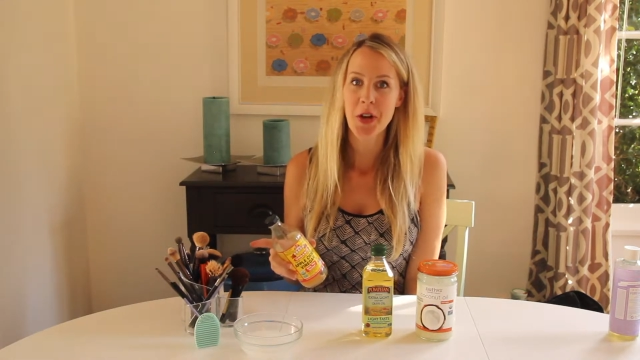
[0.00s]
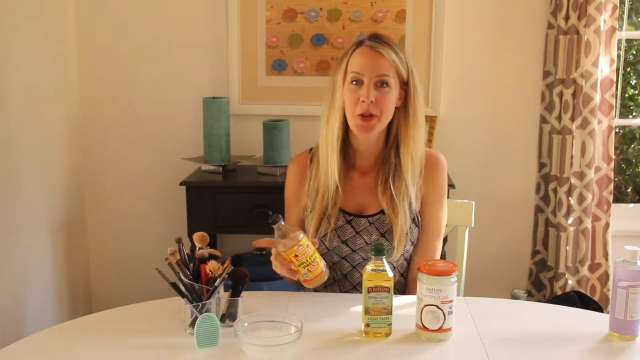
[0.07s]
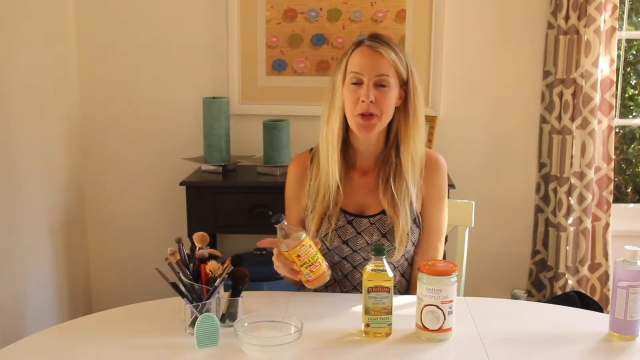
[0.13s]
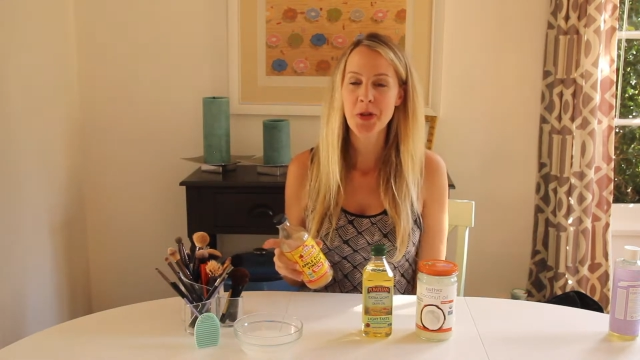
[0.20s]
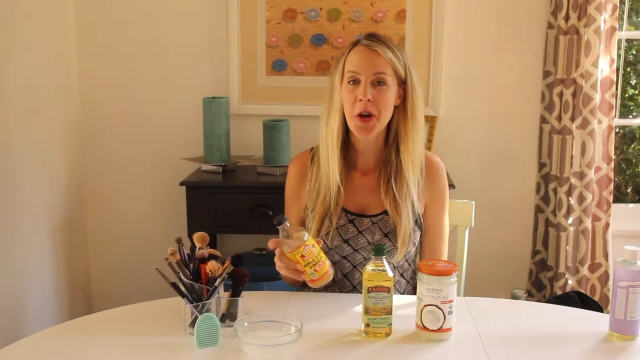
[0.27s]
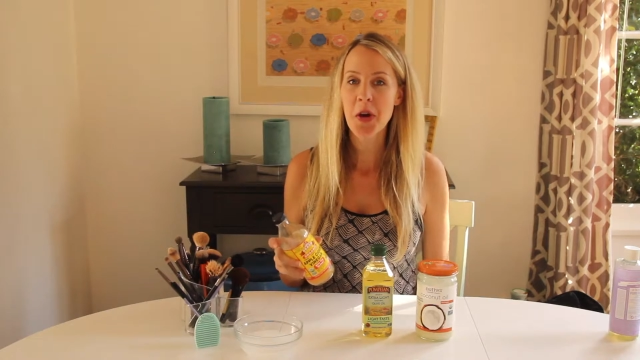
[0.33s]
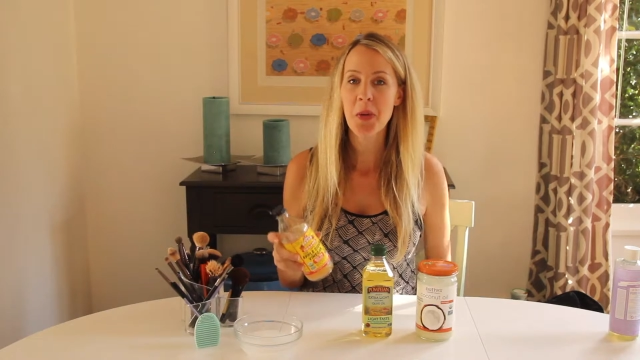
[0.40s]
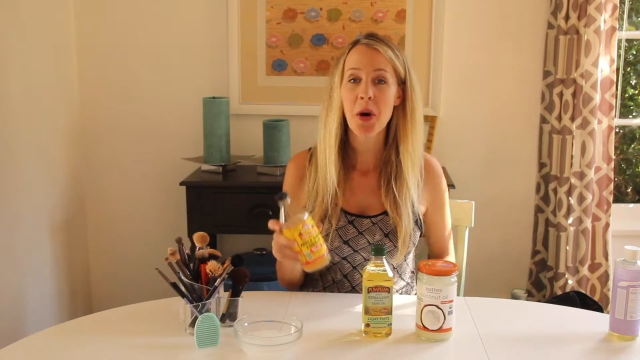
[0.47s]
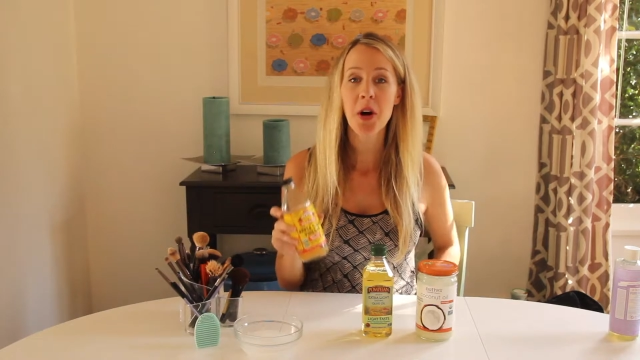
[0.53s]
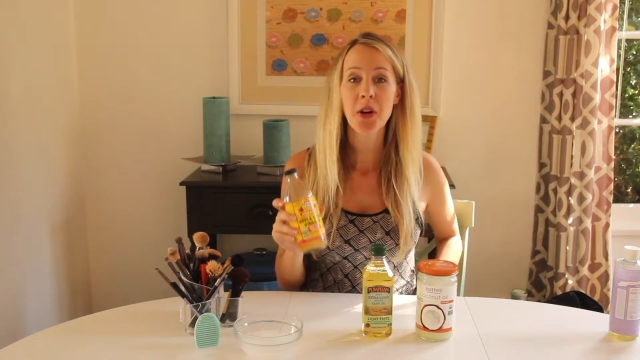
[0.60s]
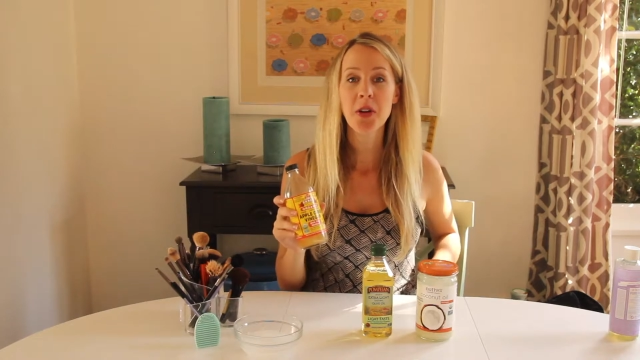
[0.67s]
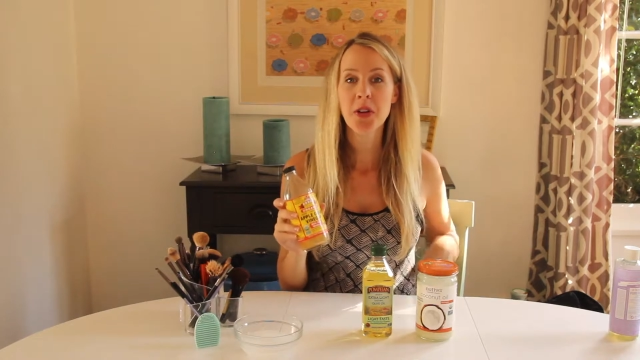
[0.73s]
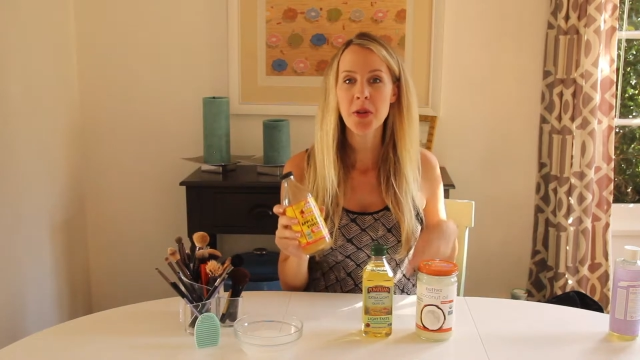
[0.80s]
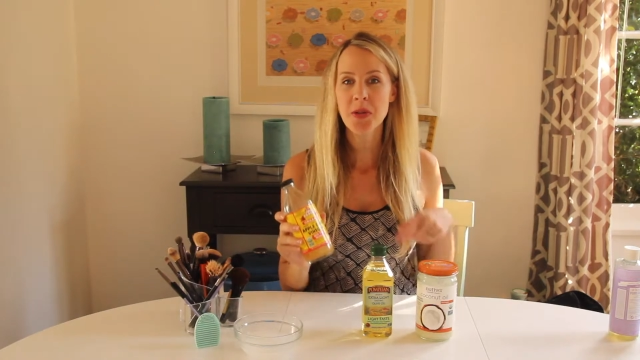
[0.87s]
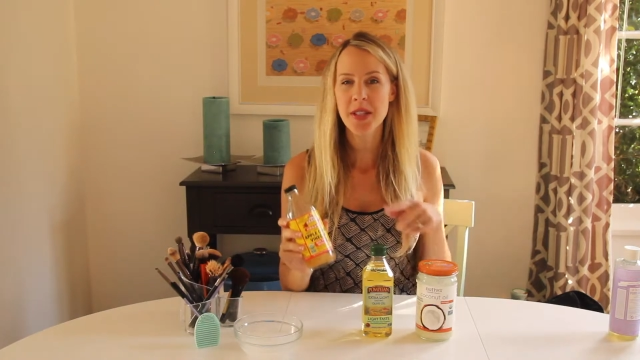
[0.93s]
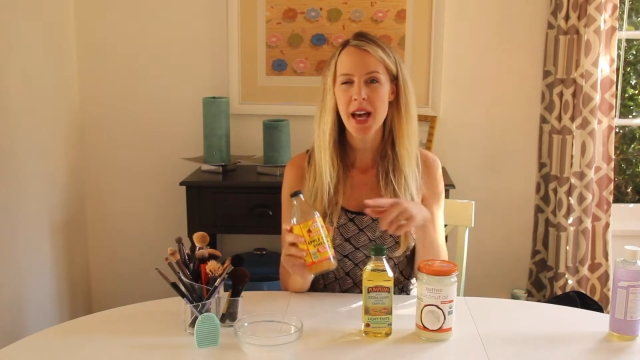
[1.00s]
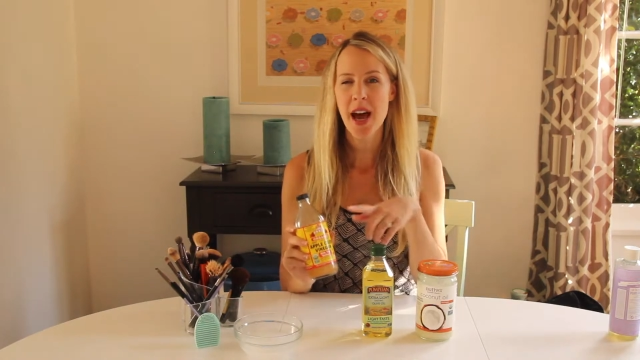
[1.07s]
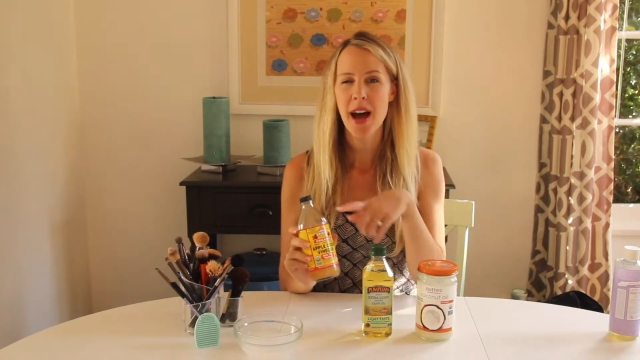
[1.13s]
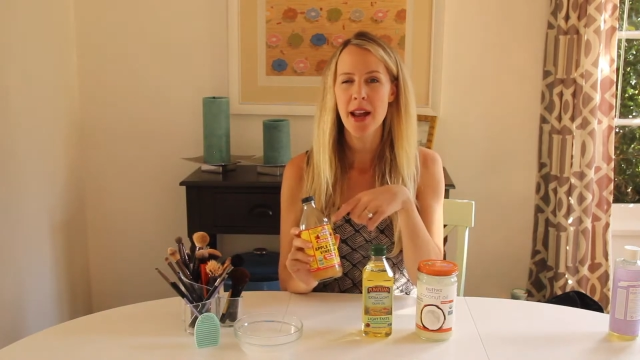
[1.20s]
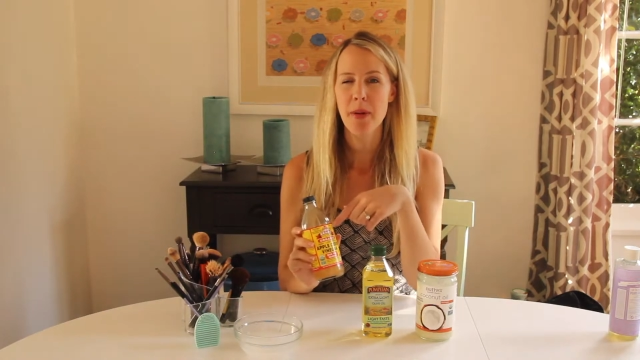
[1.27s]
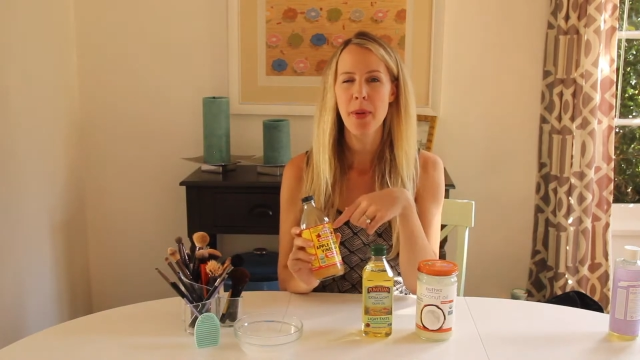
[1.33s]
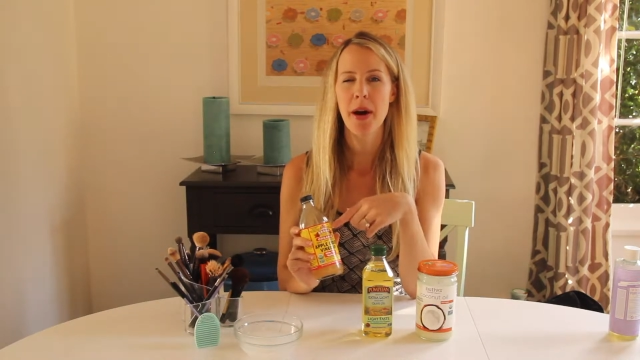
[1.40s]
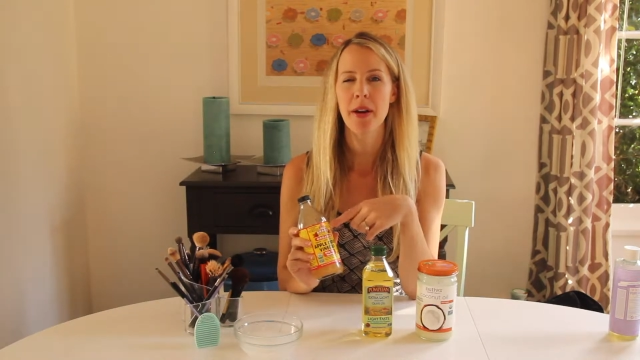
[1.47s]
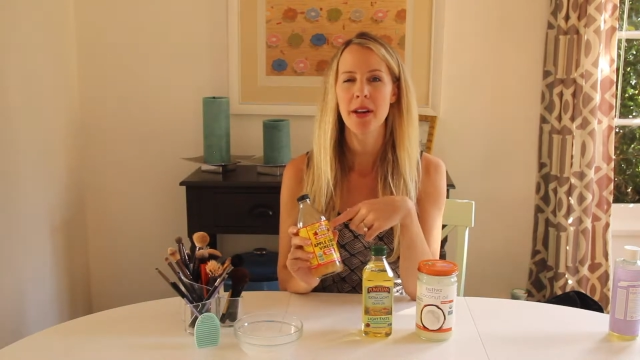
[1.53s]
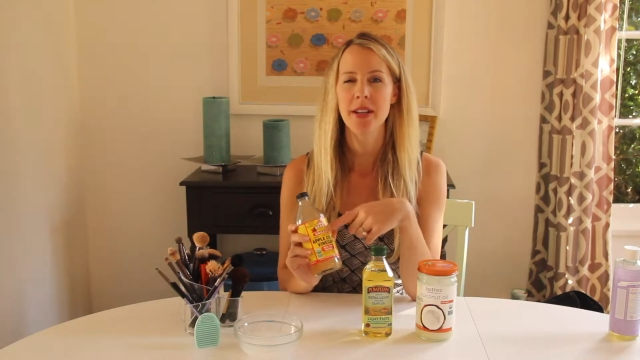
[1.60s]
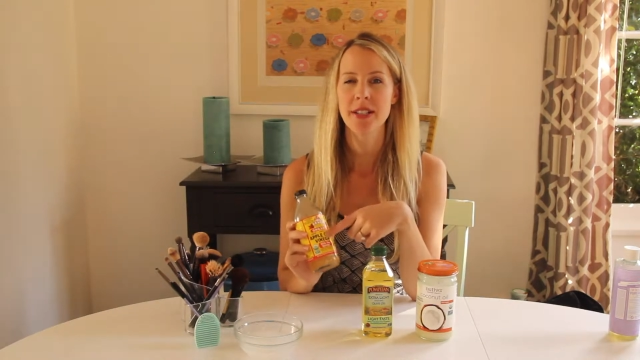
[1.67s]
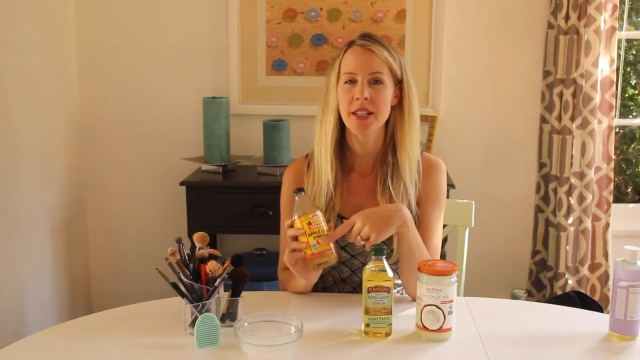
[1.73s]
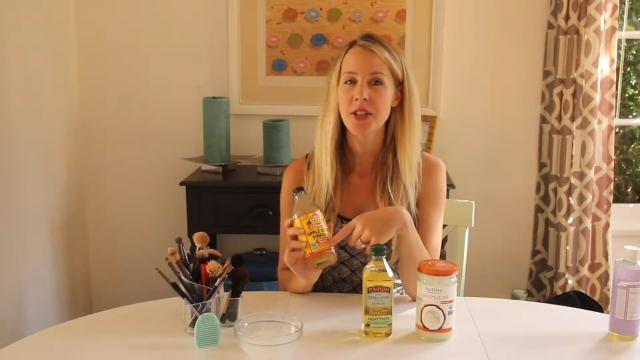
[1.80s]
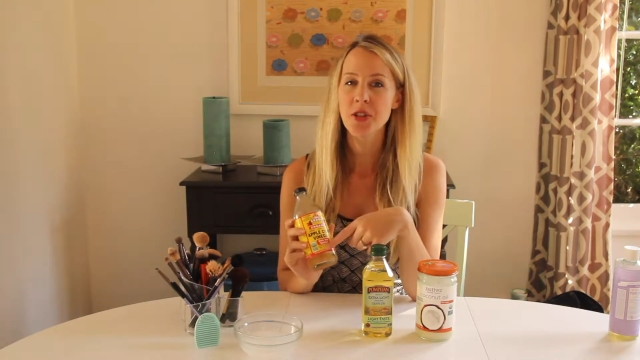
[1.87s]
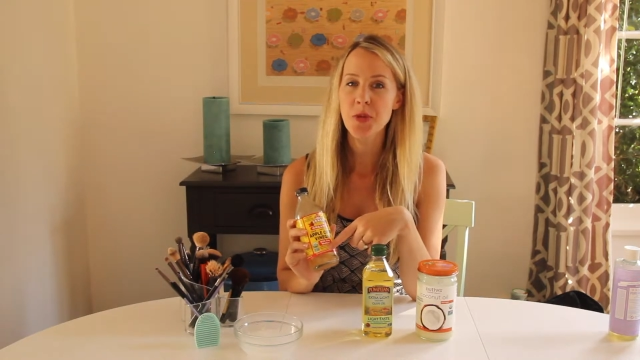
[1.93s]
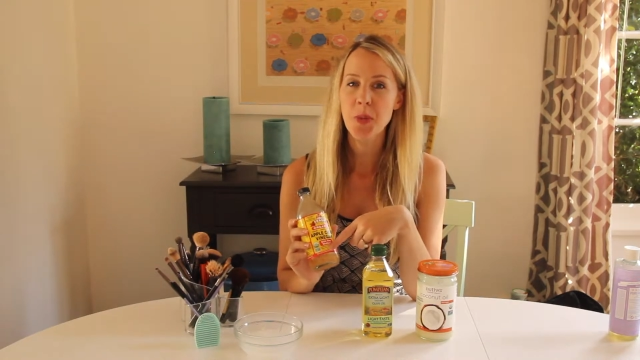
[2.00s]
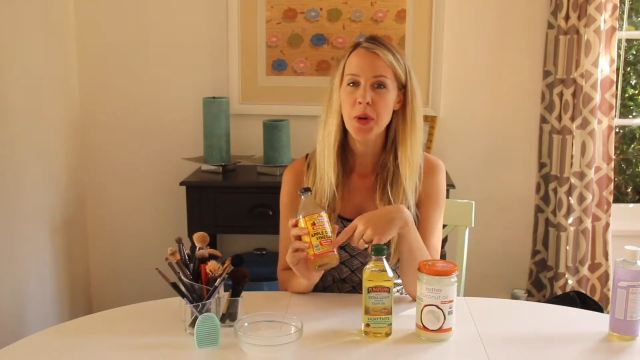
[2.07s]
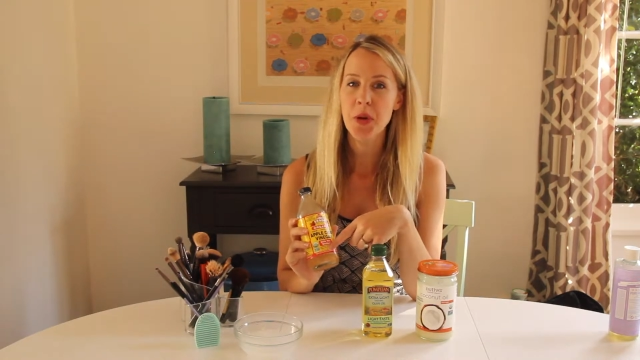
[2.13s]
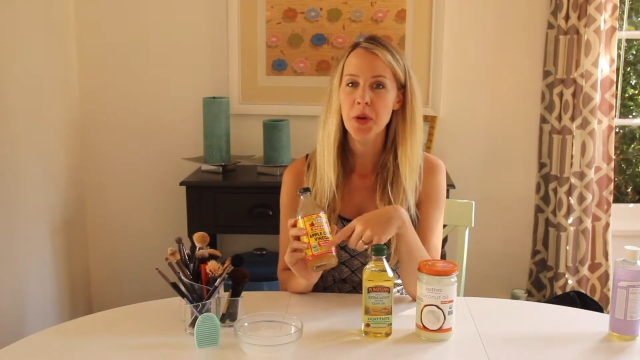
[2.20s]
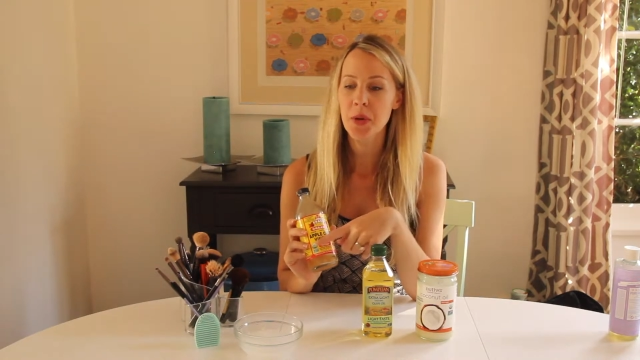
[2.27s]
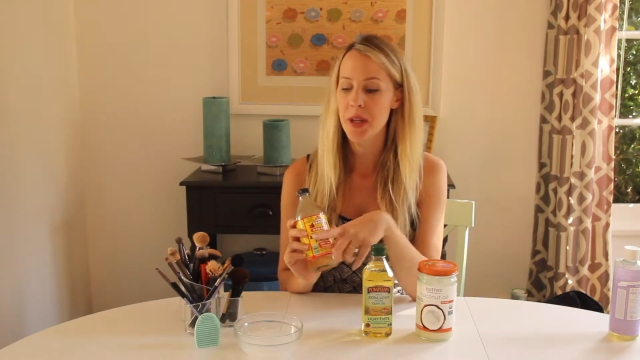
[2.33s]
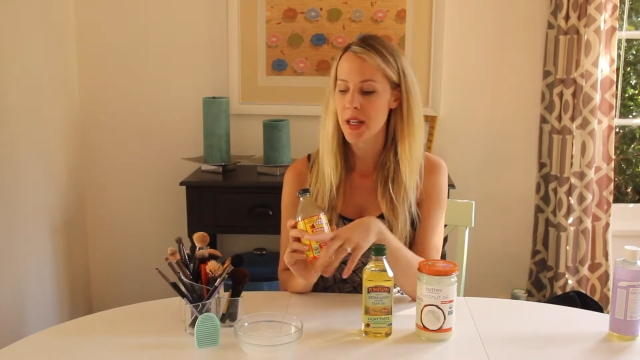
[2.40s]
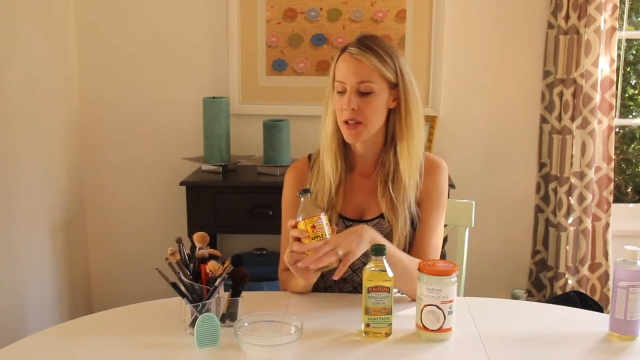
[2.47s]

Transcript: So all you do is add about a teaspoon